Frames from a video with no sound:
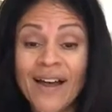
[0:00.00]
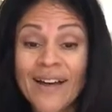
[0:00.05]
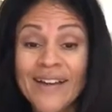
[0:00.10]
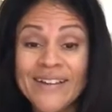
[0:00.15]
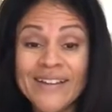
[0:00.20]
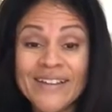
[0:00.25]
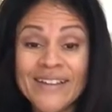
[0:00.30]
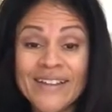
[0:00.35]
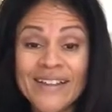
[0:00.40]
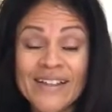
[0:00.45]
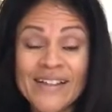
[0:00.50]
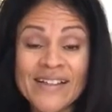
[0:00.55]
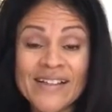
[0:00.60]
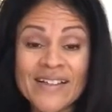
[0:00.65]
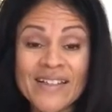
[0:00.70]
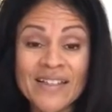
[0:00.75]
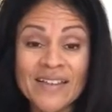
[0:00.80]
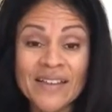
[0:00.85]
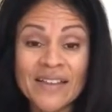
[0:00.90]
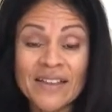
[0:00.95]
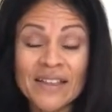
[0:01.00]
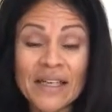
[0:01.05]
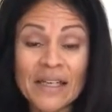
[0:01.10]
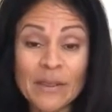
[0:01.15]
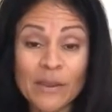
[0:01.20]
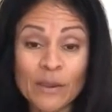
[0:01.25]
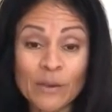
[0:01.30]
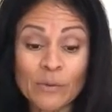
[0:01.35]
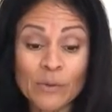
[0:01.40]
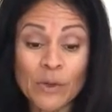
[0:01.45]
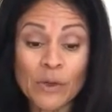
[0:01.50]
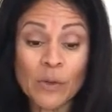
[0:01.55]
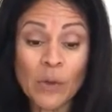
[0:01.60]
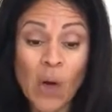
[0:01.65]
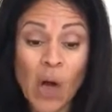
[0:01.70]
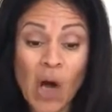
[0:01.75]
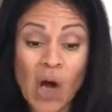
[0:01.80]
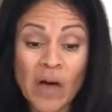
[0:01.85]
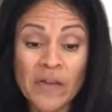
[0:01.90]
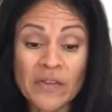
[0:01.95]
onions, and then I
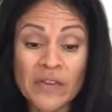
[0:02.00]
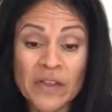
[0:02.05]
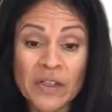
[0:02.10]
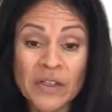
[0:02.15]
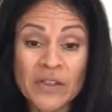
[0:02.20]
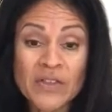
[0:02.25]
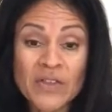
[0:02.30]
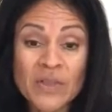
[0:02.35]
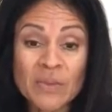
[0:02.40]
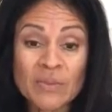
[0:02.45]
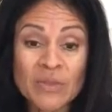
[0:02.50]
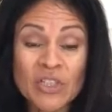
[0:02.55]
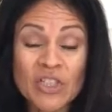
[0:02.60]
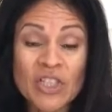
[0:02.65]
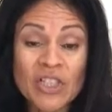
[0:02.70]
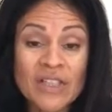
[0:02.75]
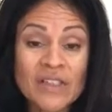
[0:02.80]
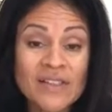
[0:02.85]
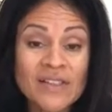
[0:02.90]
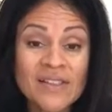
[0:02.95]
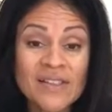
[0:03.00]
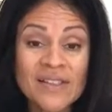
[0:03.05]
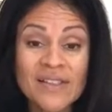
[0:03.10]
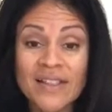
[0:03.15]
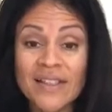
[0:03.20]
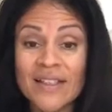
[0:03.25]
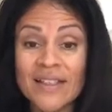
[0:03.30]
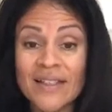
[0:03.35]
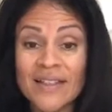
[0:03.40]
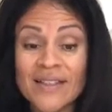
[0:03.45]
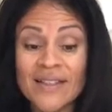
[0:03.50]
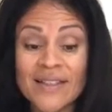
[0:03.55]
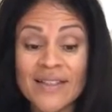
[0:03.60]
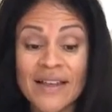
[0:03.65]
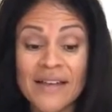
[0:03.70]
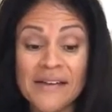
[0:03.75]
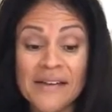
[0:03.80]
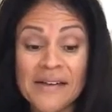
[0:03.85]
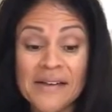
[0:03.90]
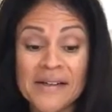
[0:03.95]
throw on there some chia seeds
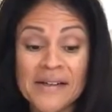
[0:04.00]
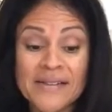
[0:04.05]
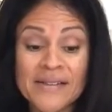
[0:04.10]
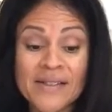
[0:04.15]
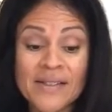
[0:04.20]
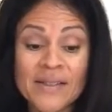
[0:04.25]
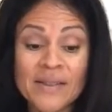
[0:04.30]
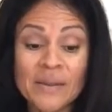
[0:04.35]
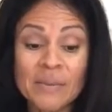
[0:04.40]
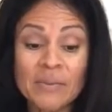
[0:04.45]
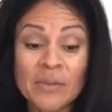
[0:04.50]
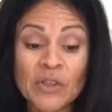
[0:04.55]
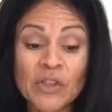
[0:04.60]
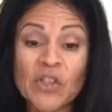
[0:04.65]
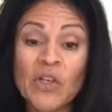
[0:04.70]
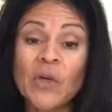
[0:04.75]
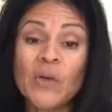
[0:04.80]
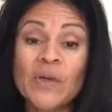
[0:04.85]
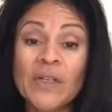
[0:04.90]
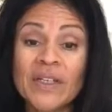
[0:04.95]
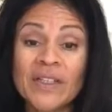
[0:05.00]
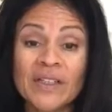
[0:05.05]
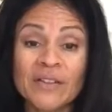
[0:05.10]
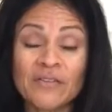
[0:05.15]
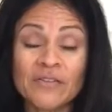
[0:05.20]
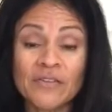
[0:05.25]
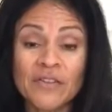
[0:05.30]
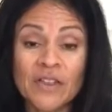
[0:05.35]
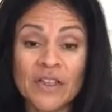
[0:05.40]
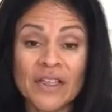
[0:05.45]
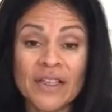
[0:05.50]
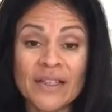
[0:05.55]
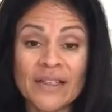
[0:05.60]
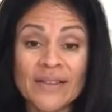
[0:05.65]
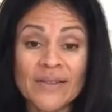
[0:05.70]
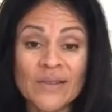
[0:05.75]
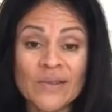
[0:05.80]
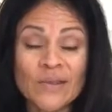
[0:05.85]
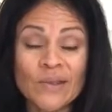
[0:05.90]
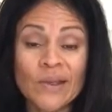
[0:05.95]
and some coconut
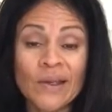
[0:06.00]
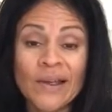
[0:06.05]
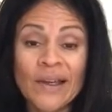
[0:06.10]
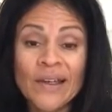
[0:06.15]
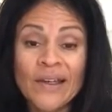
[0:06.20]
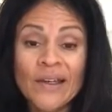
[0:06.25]
flakes.